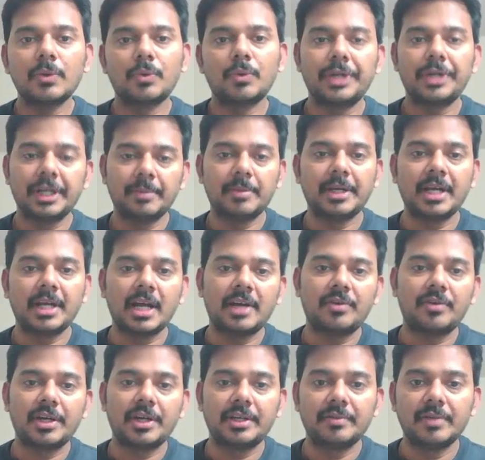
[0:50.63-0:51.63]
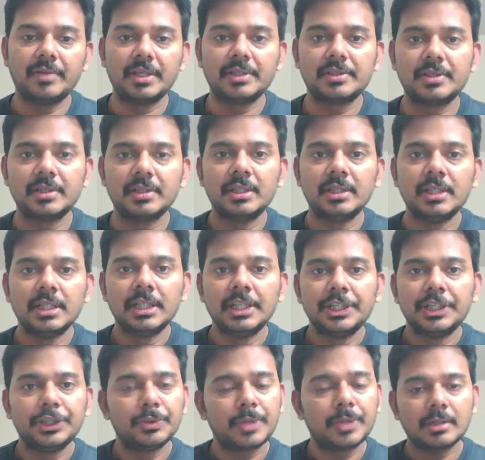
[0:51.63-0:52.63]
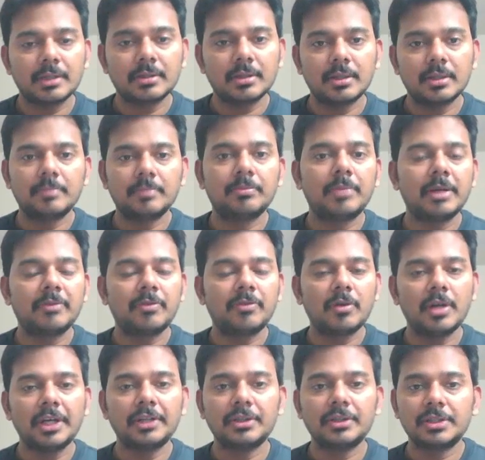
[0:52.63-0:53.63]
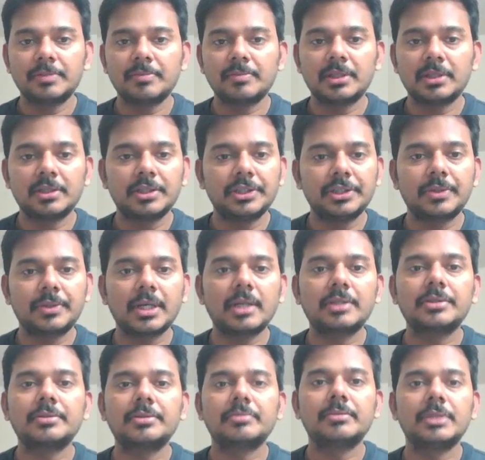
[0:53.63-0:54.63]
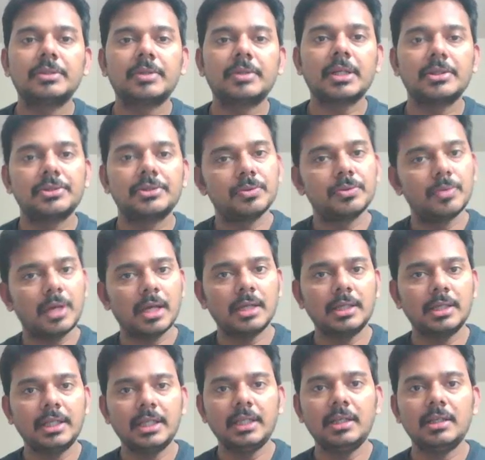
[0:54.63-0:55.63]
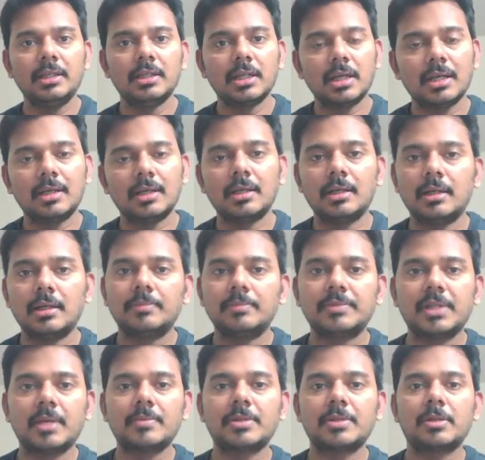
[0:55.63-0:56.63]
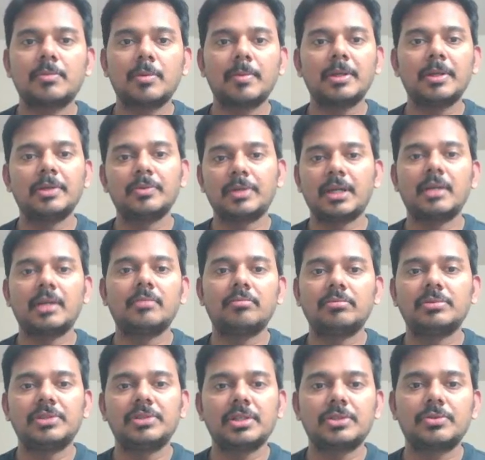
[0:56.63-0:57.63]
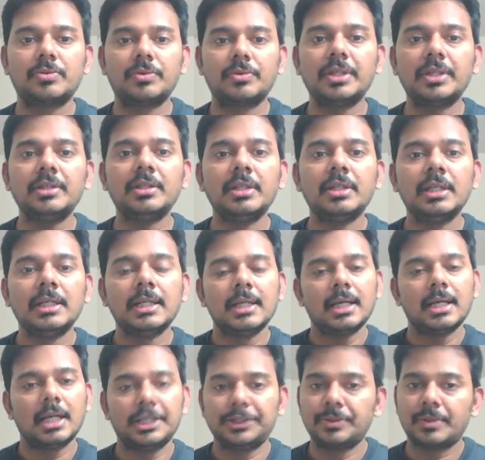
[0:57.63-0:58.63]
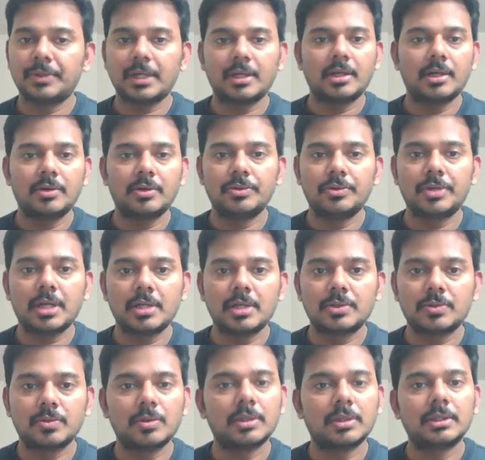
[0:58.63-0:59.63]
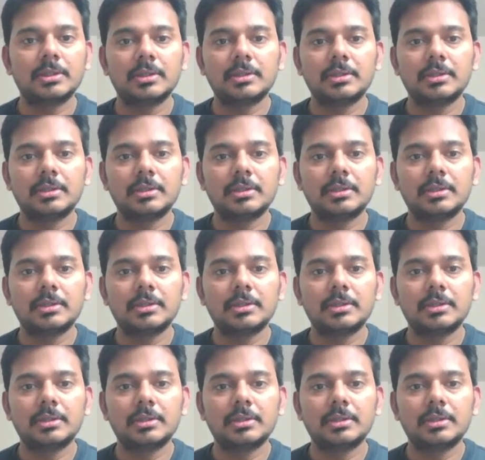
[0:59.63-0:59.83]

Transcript: routing my Android device you can uh, by following this method you can you can do any uh, Samsung mobile you can just root it and you can unroot also